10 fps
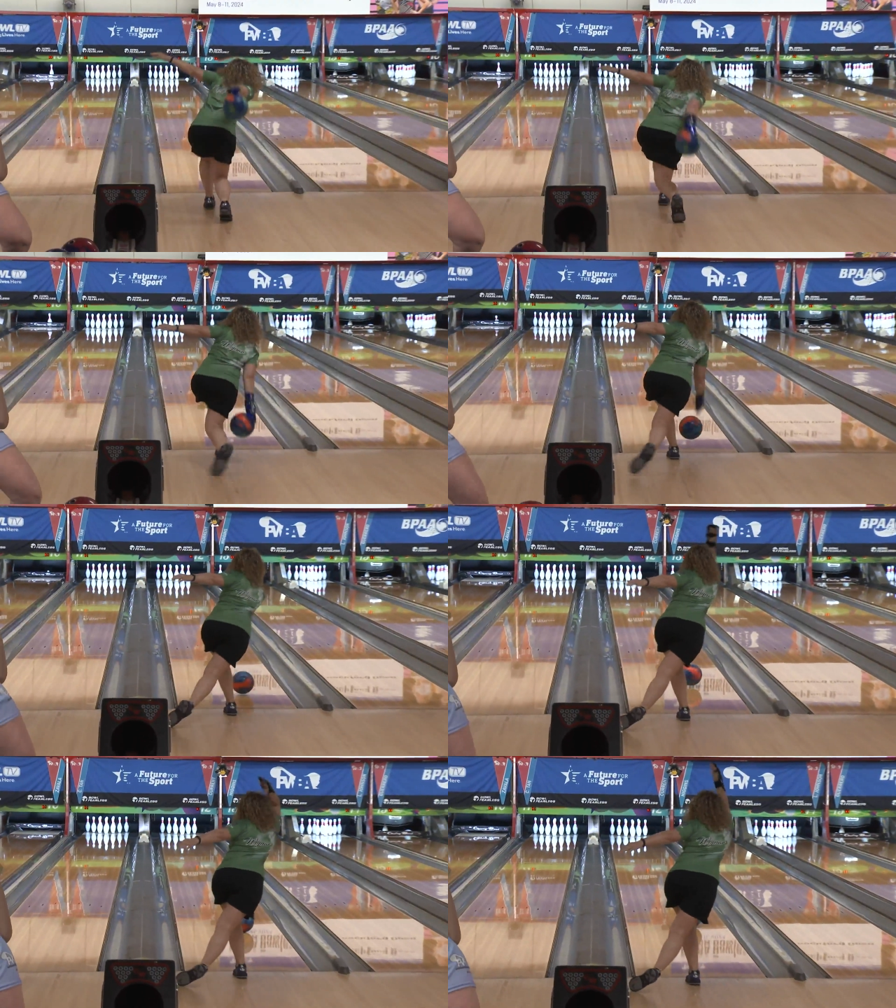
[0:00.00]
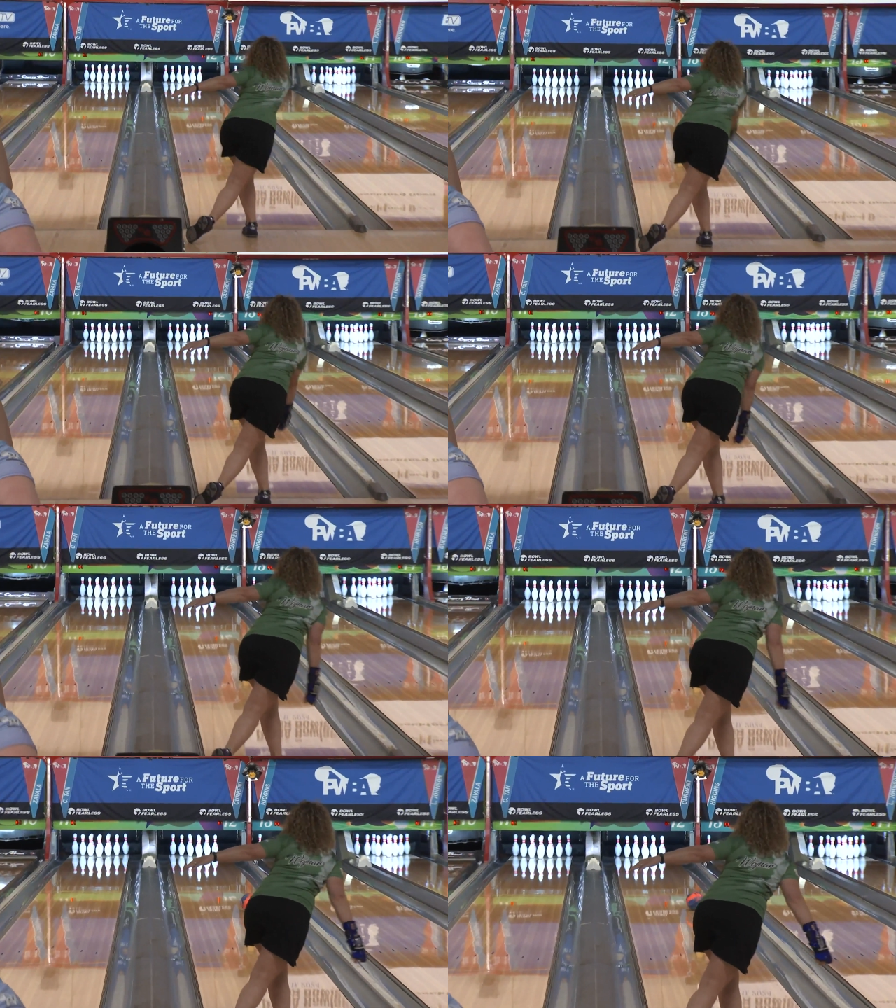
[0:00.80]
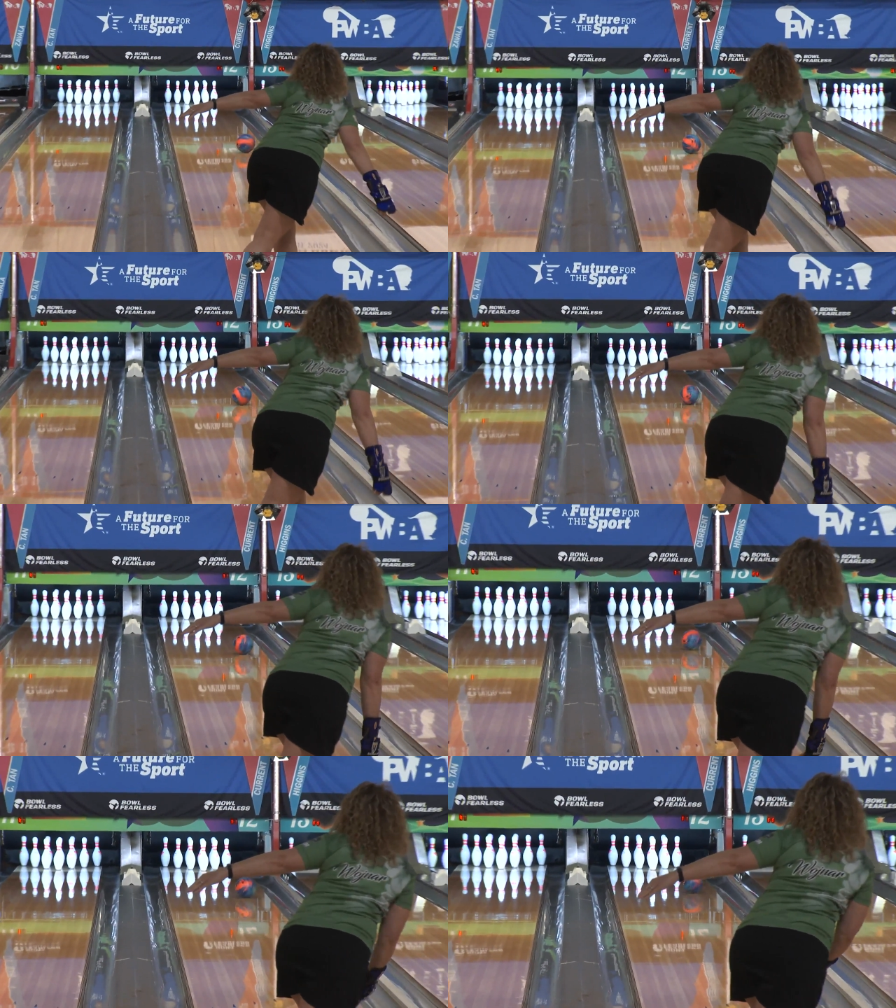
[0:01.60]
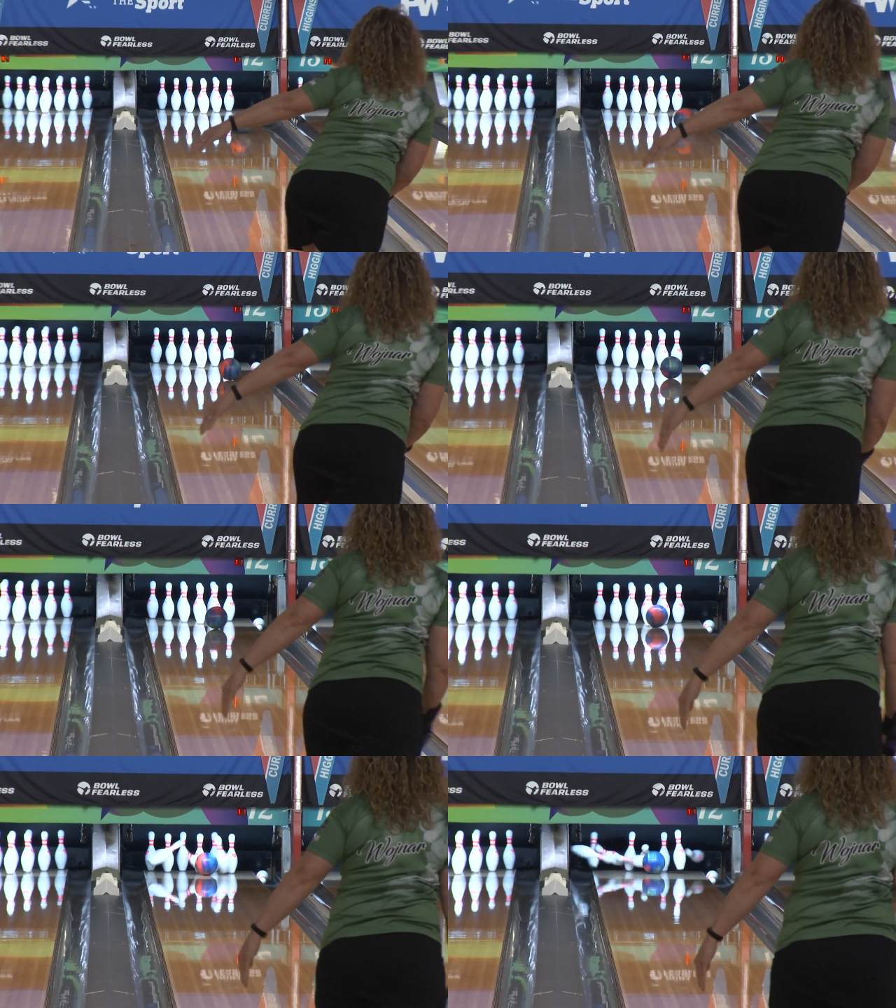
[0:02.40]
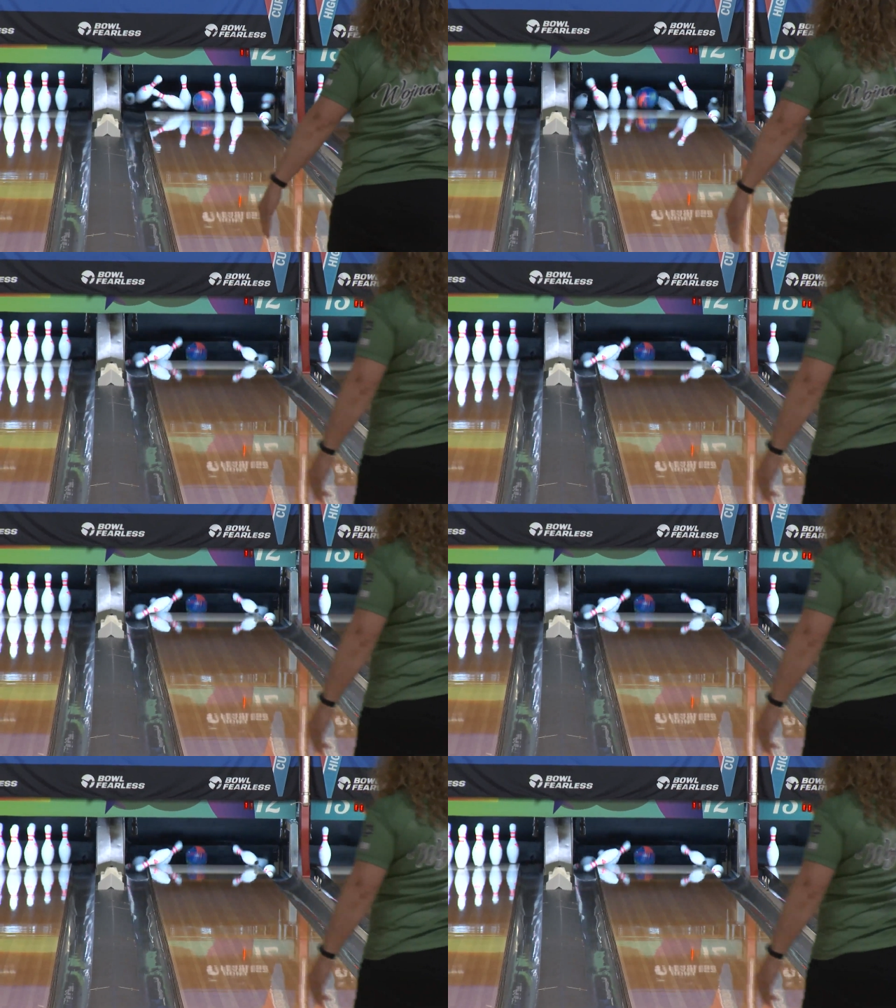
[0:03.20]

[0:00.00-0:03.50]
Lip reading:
(no speaker visible)